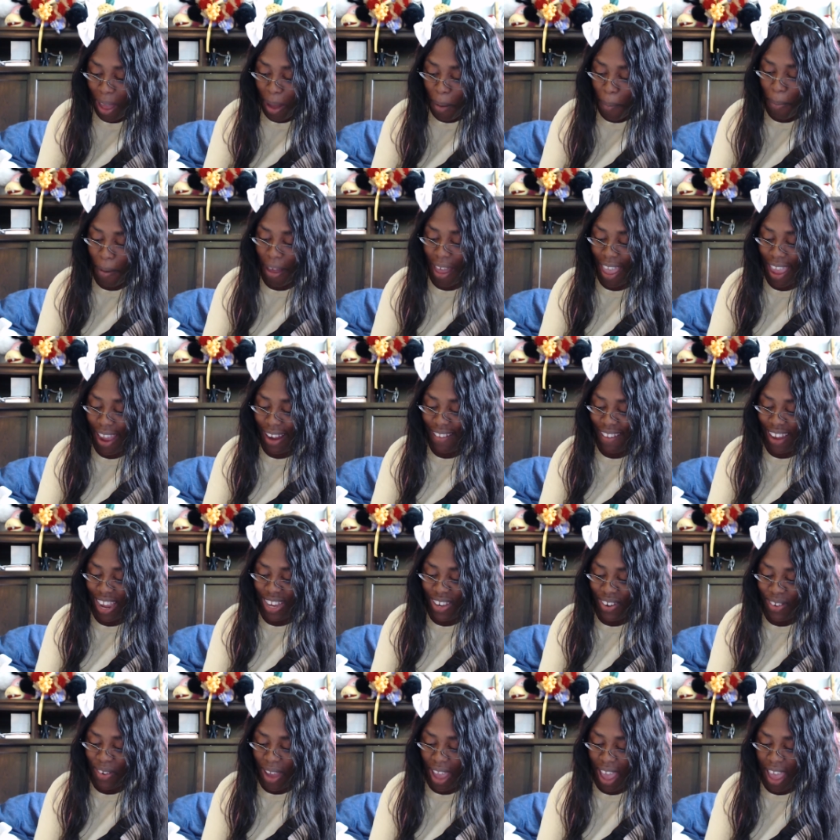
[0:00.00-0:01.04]
But they
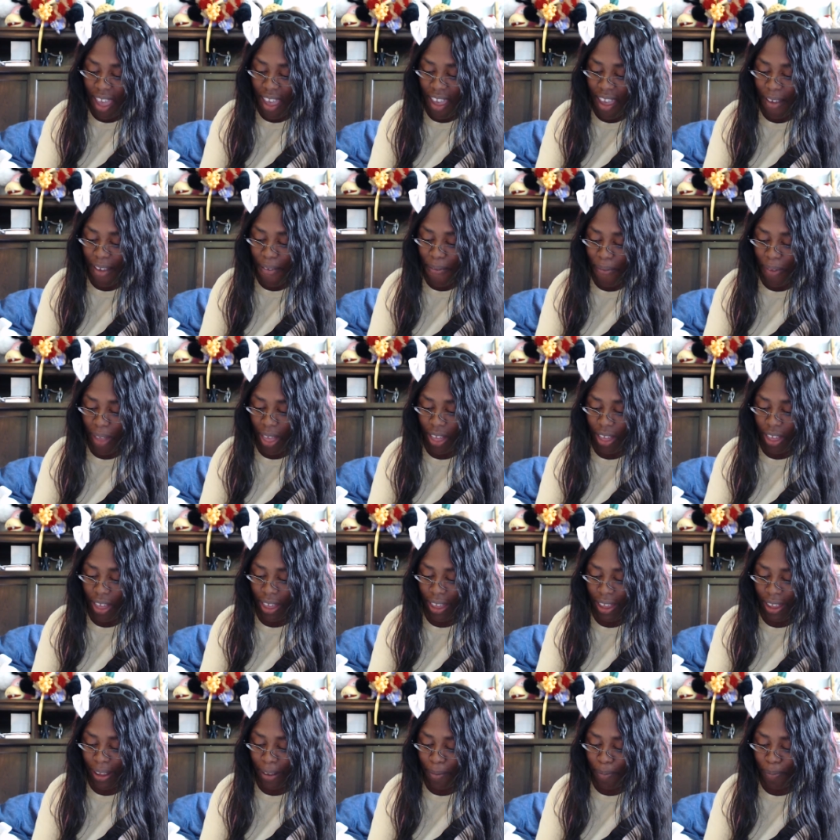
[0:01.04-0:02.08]
do have
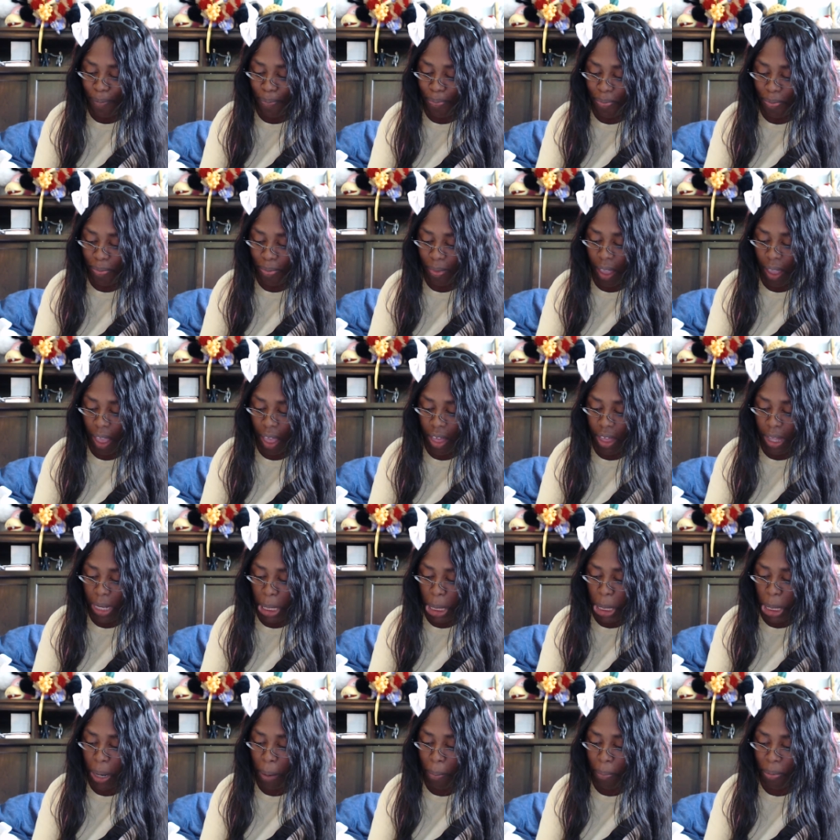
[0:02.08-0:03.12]
um, a
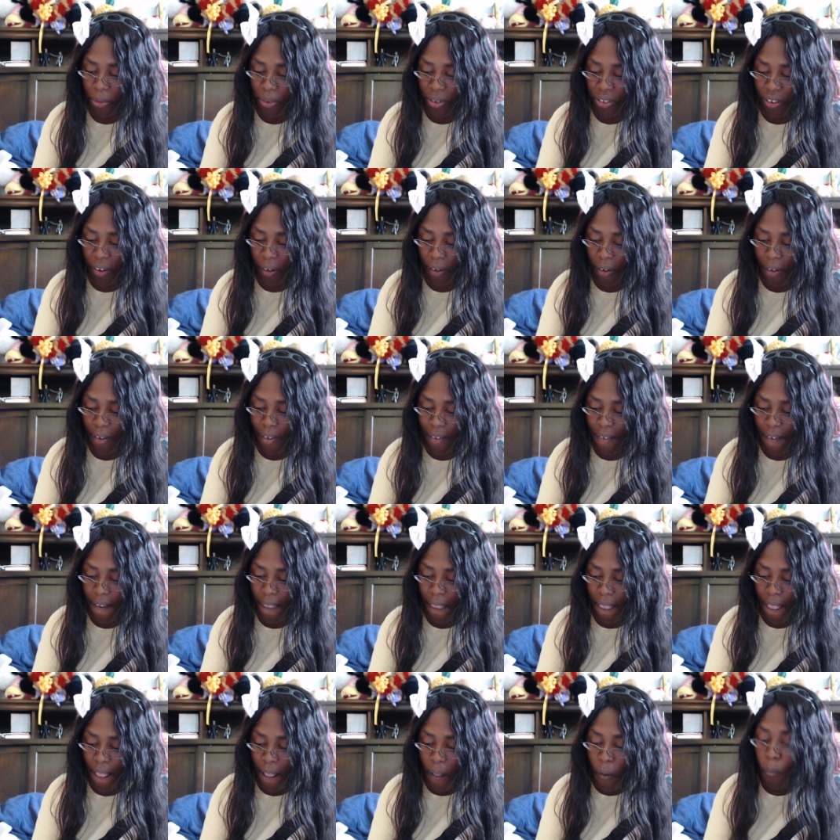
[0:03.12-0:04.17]
jumper skirt,
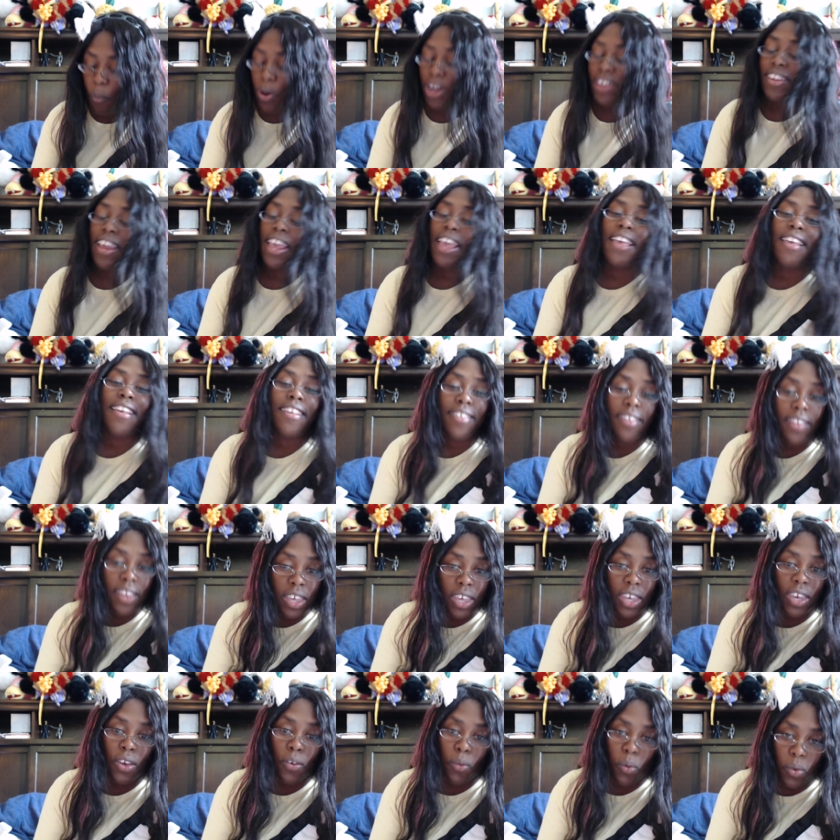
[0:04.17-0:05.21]
which is
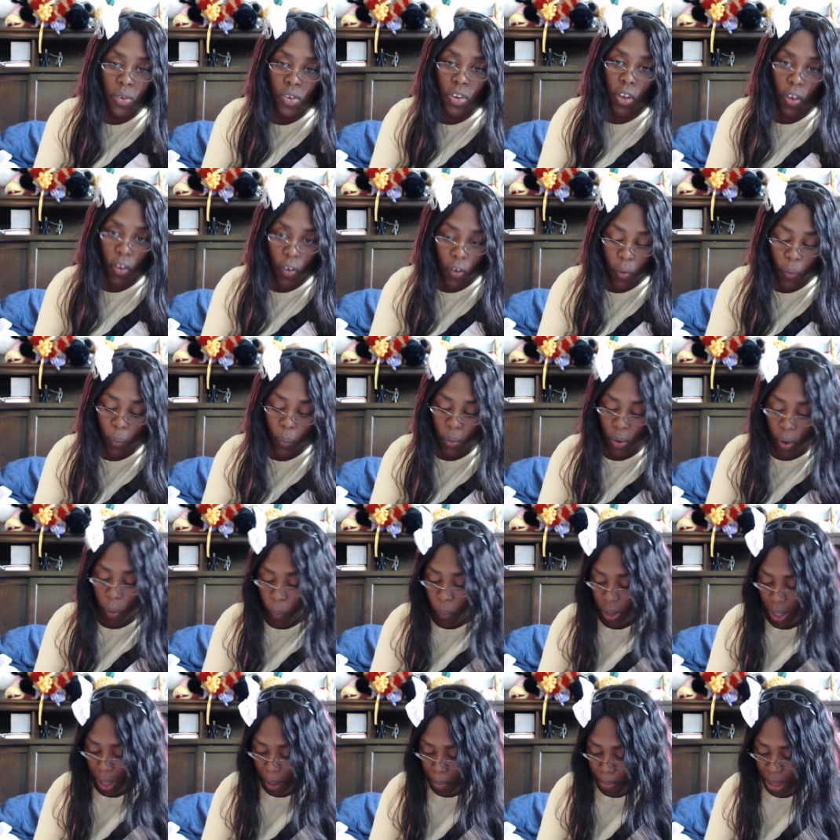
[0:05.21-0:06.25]
cute too.
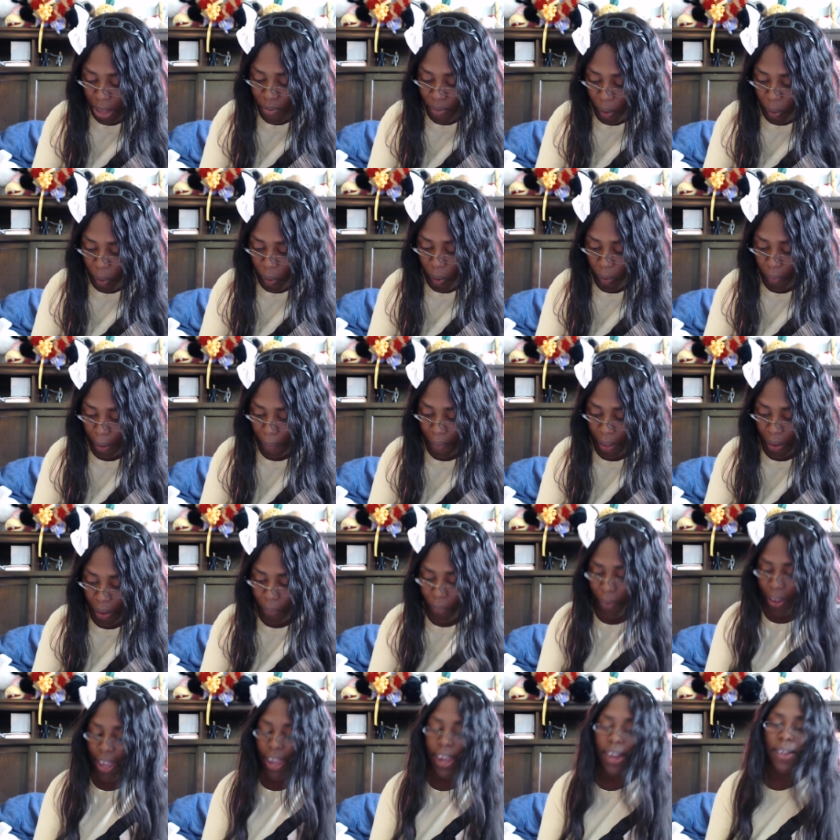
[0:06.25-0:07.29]
Don't get me wrong. I'm not
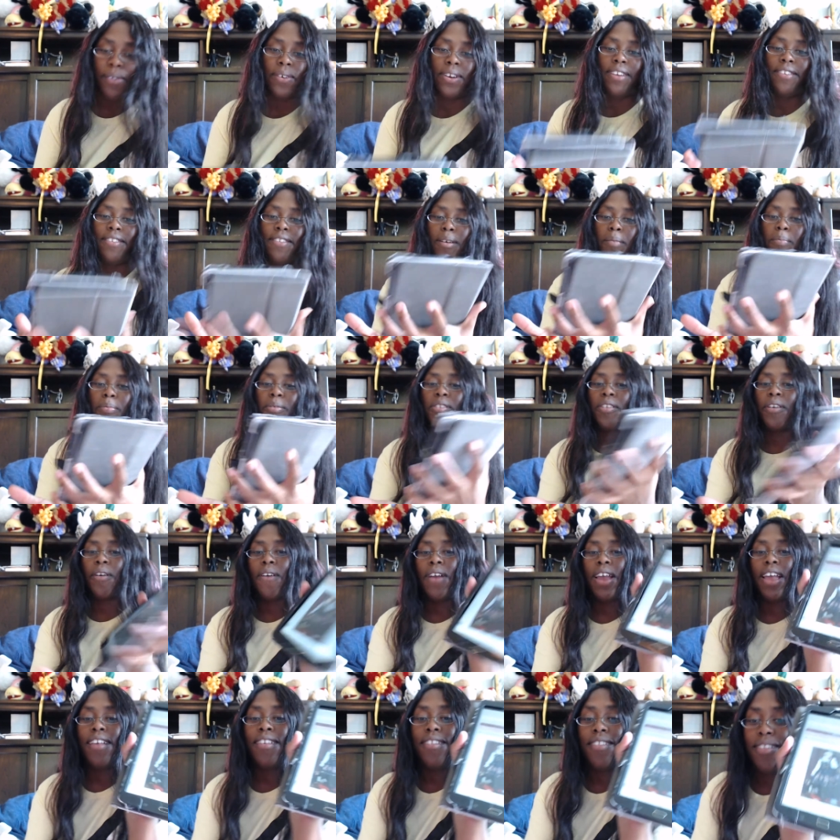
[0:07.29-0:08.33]
gonna hate on the jumper skirt.
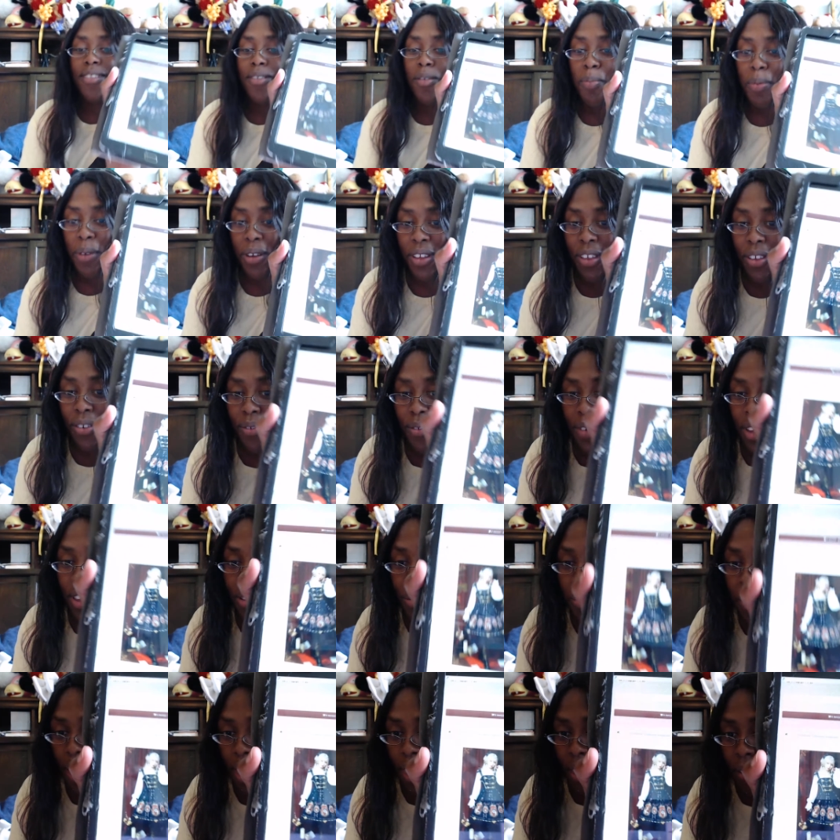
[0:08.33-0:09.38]
It's super cute as
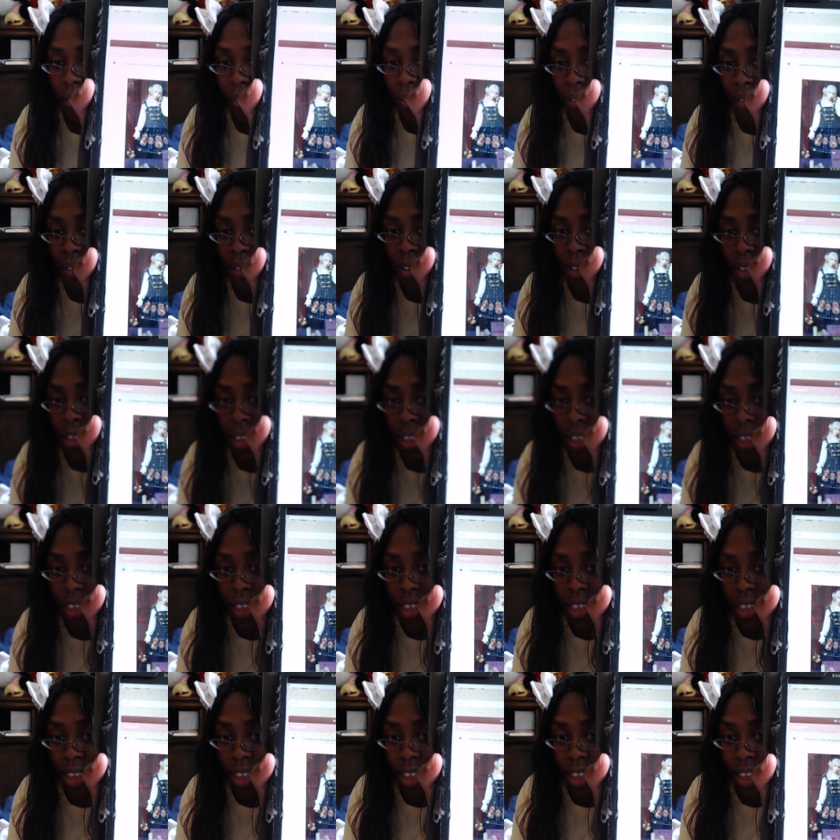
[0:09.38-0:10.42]
well.
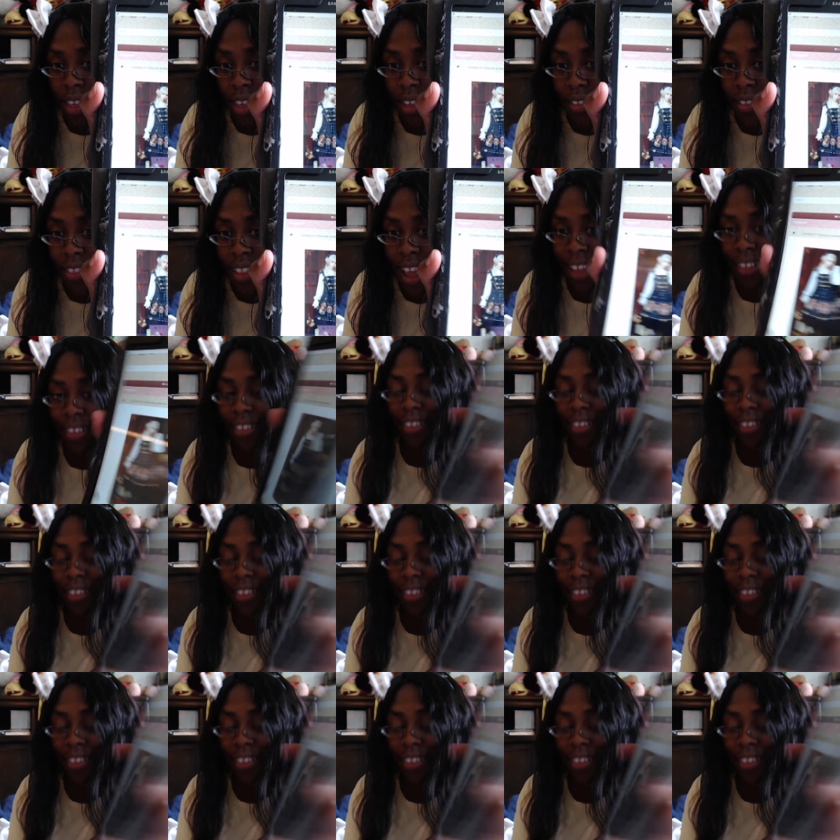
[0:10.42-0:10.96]
That's